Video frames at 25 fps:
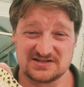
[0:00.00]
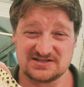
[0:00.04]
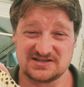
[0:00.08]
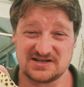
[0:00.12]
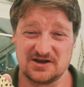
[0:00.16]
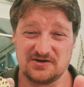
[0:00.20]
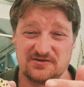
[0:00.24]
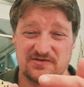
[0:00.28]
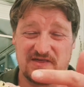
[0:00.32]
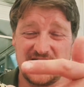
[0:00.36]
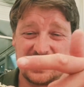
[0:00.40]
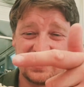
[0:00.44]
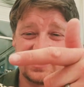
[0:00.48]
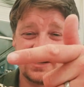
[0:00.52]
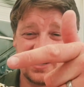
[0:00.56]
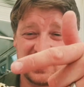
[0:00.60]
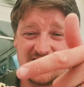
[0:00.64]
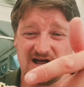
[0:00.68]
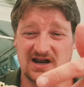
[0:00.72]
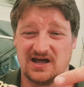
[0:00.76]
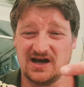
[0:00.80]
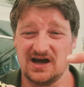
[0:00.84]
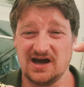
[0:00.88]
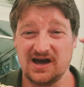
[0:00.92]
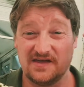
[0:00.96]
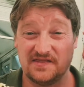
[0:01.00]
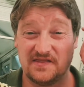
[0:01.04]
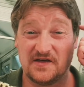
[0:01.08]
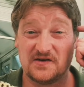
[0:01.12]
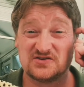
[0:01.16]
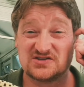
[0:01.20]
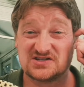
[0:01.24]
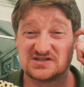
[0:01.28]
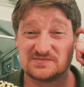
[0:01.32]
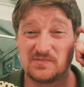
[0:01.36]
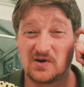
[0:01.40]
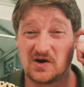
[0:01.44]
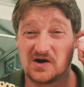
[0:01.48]
So that colour and
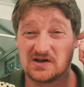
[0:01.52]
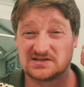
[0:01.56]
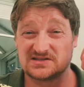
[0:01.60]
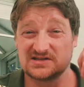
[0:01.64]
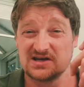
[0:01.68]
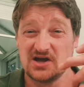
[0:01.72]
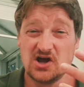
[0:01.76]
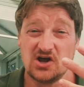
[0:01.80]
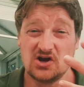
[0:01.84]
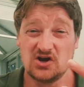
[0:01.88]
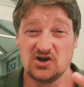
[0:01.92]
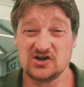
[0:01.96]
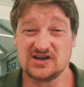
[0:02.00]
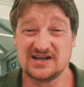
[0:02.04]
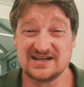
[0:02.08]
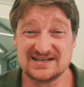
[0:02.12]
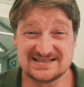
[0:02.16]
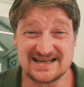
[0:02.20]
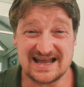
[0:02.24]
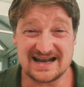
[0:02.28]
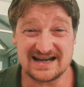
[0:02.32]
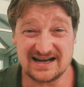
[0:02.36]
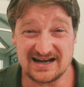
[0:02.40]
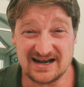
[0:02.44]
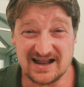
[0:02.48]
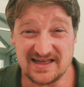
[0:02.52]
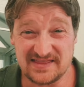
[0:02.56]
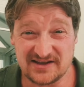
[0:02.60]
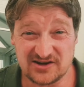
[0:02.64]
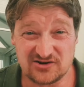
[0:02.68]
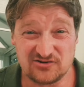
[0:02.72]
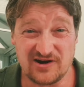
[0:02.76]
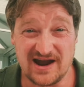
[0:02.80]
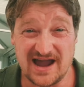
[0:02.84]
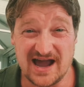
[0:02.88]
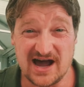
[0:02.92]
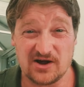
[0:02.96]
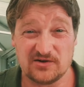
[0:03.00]
those spots look exactly like the
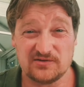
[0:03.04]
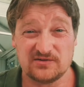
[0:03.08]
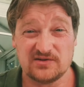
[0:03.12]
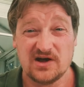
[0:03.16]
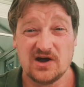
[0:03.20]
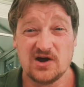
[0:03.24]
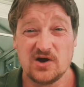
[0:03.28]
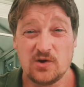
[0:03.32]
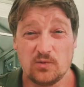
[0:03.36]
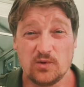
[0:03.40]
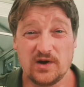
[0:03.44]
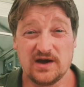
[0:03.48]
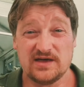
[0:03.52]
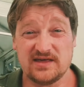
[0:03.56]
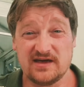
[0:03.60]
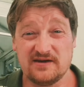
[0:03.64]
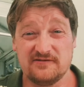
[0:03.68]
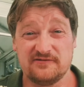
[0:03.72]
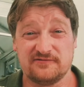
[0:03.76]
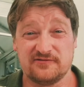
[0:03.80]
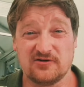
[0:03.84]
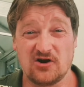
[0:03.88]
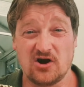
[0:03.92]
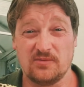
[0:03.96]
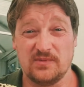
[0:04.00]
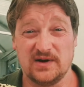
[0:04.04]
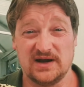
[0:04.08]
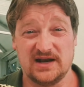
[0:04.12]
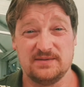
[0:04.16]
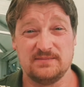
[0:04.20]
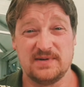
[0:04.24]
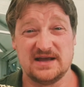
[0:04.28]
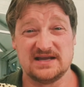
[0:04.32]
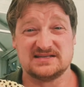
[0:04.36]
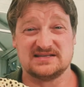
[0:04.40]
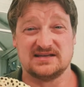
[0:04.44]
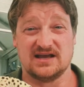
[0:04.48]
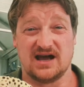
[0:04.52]
ground where they're from, and it
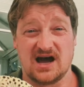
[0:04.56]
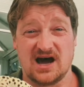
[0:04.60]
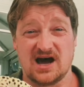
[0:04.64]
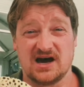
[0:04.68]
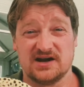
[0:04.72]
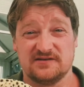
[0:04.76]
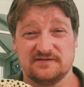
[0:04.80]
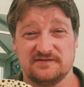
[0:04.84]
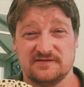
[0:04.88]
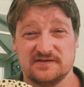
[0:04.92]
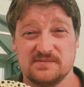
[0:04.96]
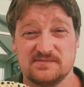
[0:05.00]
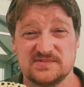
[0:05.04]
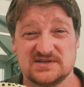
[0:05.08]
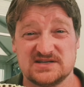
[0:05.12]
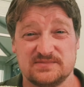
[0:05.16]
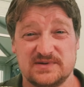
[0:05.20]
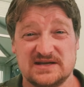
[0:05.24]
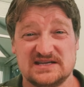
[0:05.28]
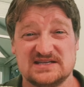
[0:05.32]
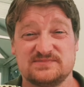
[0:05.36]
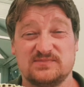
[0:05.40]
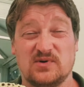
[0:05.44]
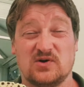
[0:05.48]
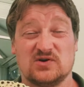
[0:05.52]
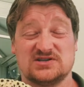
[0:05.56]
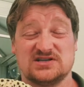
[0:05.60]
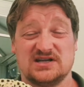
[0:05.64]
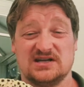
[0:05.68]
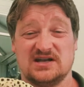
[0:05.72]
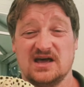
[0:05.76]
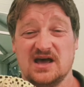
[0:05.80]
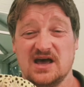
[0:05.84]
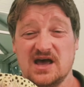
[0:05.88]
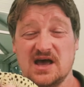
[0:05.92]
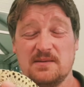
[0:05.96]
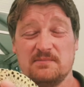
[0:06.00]
makes it harder for them to be spotted